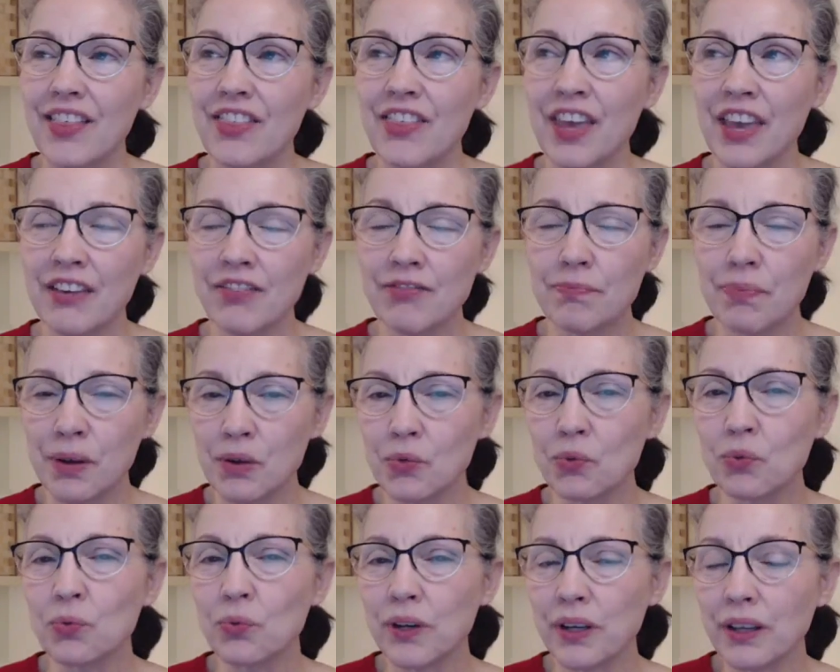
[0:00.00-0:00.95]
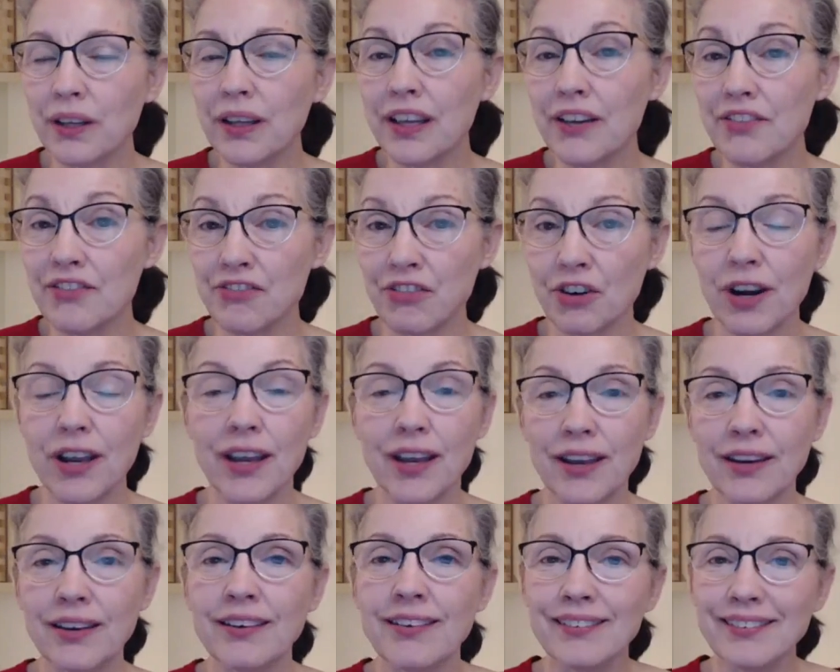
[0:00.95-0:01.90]
they've been really
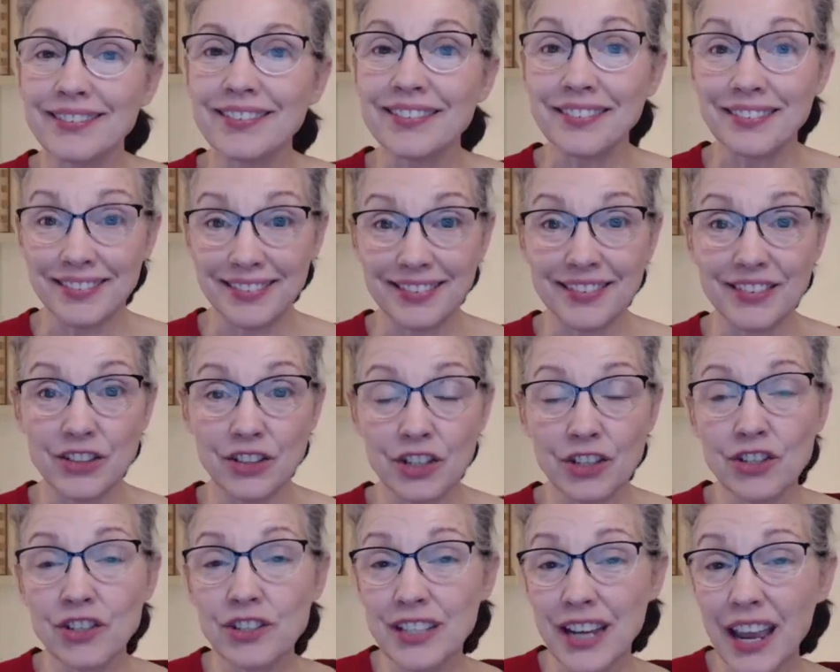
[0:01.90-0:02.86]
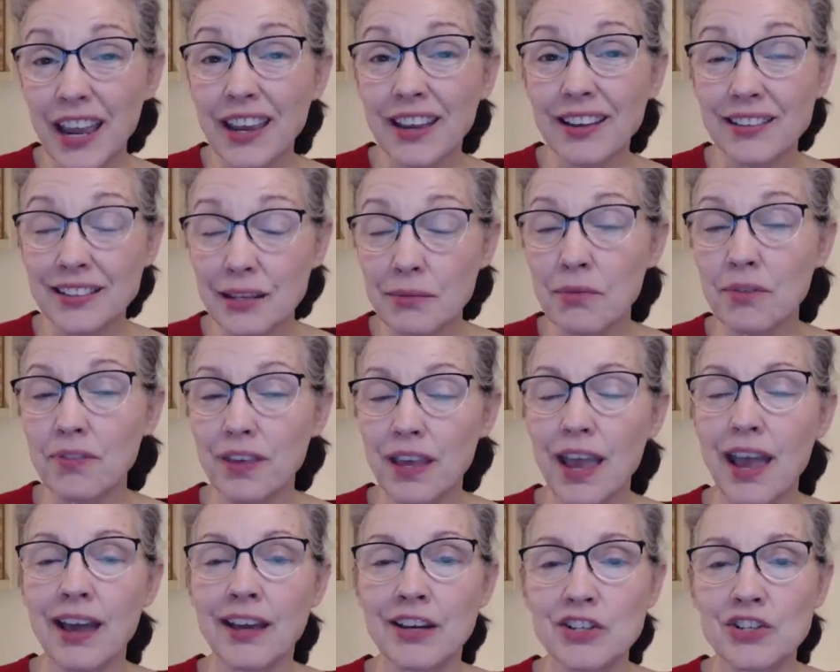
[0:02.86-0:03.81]
afraid to take some of
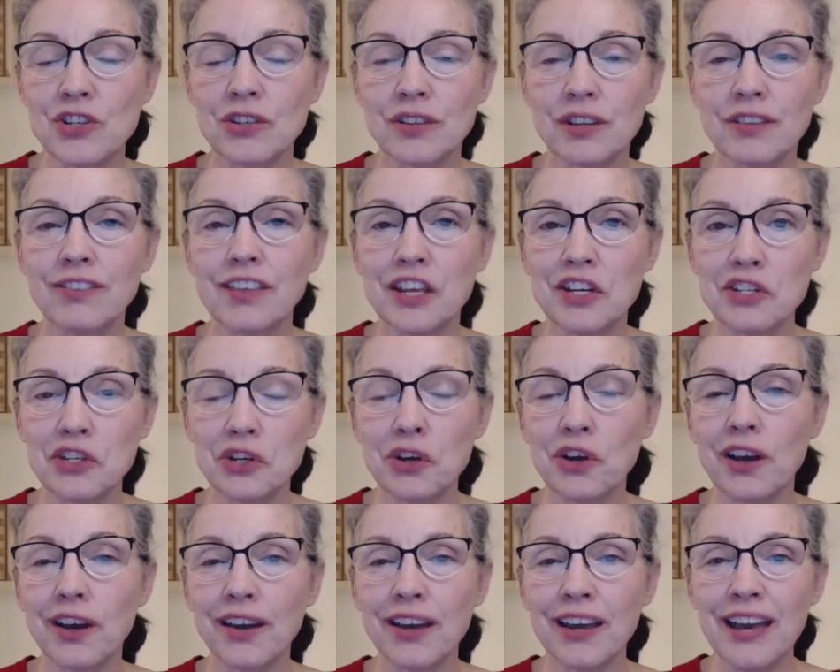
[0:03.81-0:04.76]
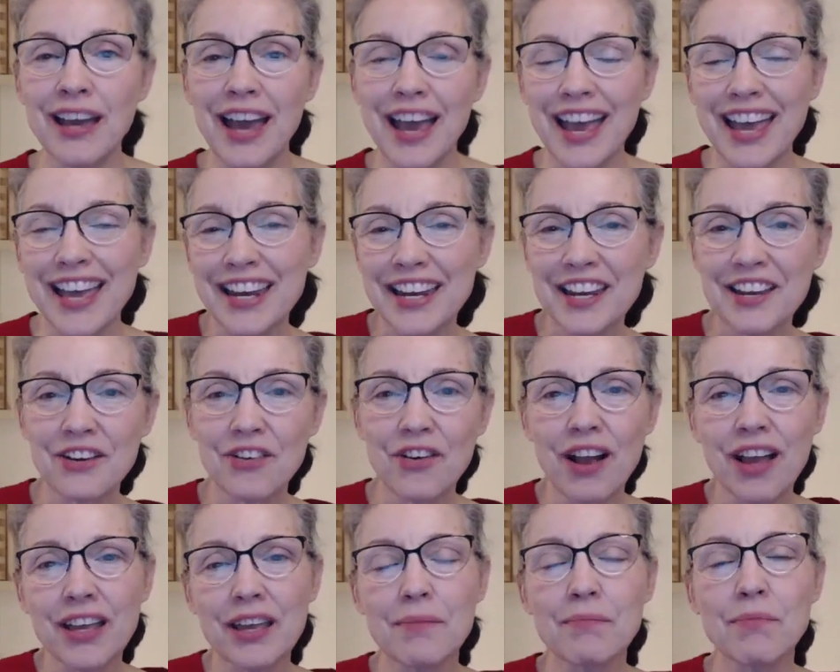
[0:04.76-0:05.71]
the action that they took. And here
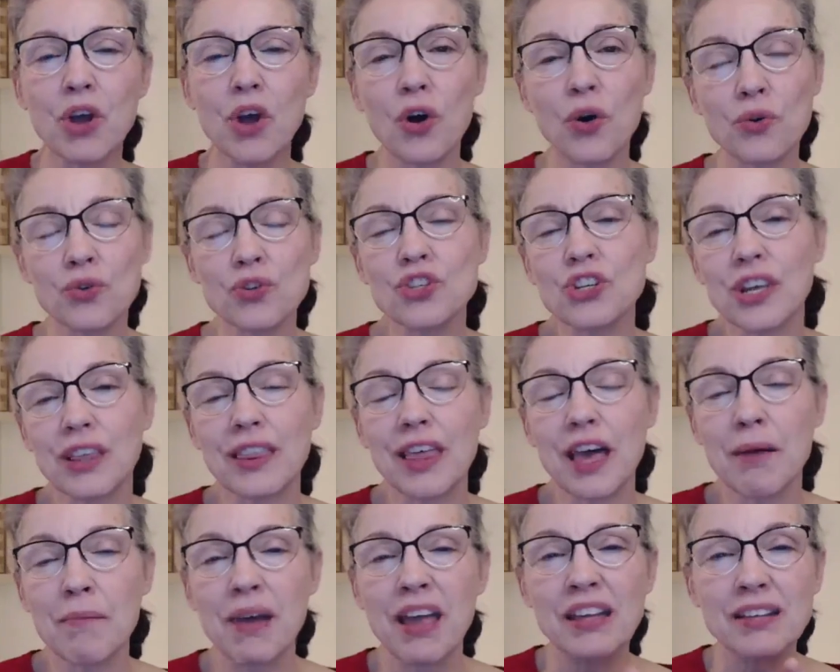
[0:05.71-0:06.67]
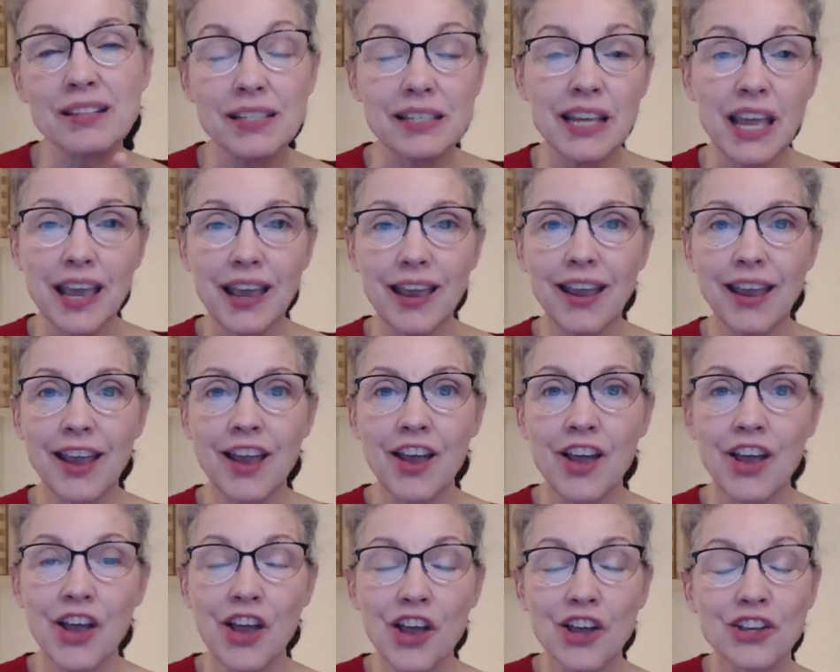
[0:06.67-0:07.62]
I am coaching them and saying,
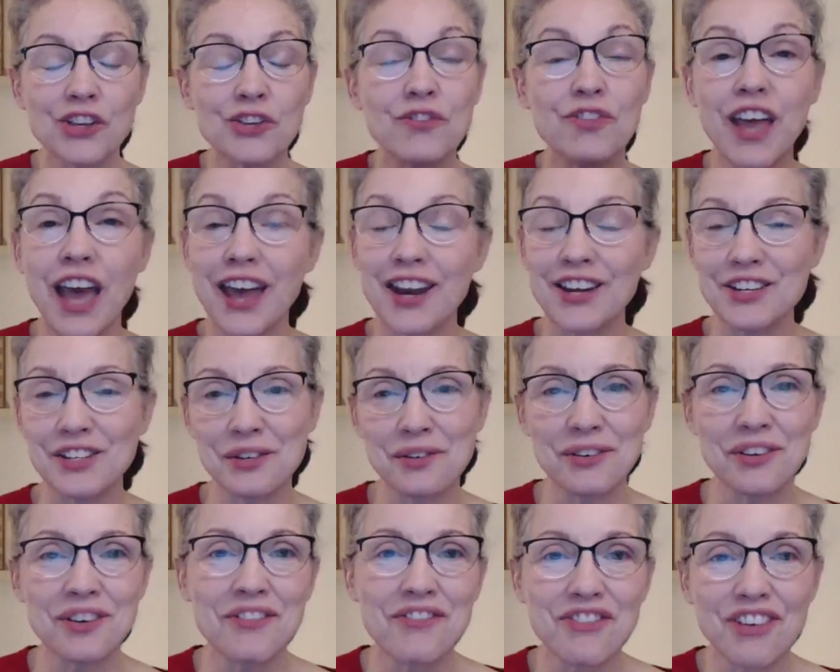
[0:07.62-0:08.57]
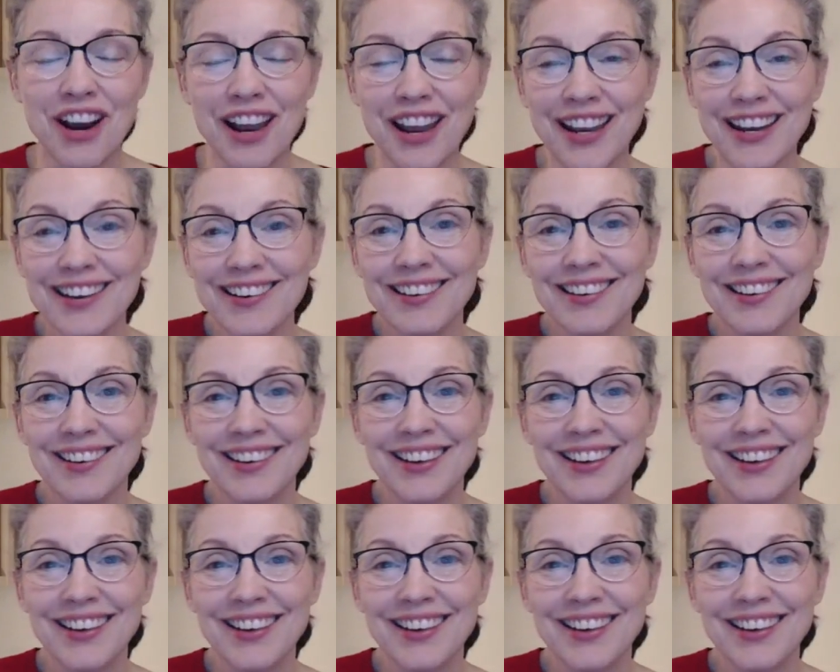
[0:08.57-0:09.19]
you've got to do it afraid.